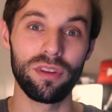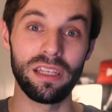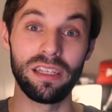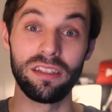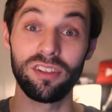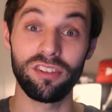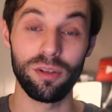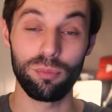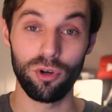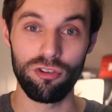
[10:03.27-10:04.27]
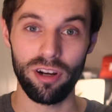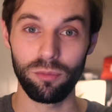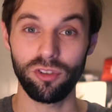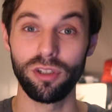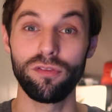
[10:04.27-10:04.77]
the Disney
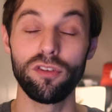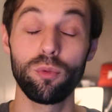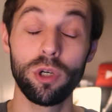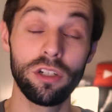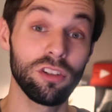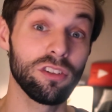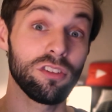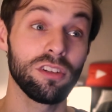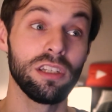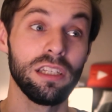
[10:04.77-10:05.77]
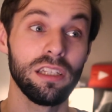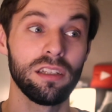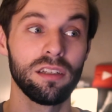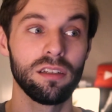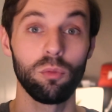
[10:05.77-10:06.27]
program. So if you've worked at Disney
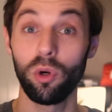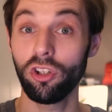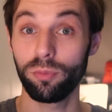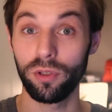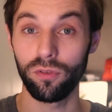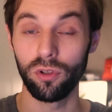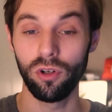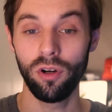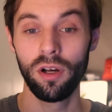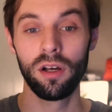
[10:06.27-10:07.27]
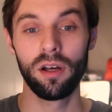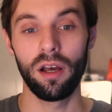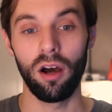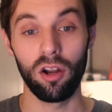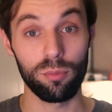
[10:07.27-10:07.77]
World before
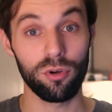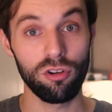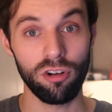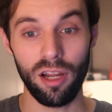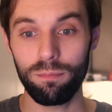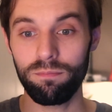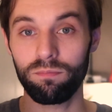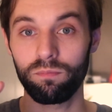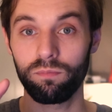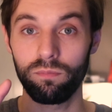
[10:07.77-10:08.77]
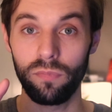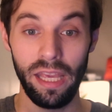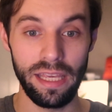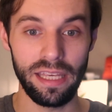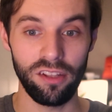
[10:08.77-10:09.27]
on a program,
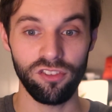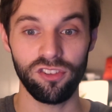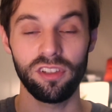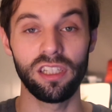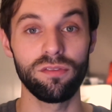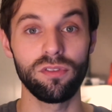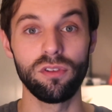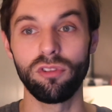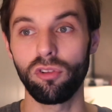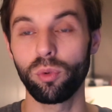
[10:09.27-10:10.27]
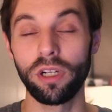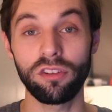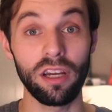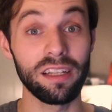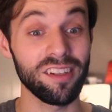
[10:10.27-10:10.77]
hit yes. If you've just
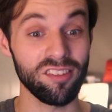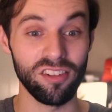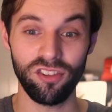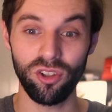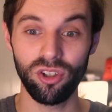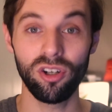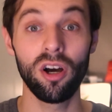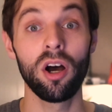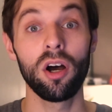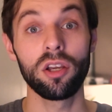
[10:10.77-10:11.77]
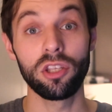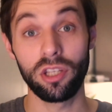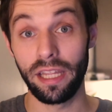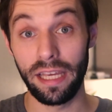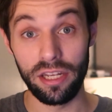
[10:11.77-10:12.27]
worked at a Disney store, you
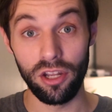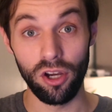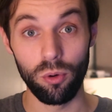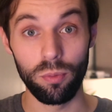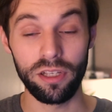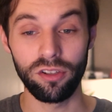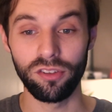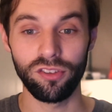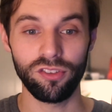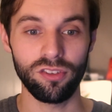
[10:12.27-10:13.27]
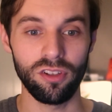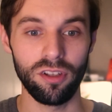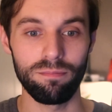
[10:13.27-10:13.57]
can hit no, because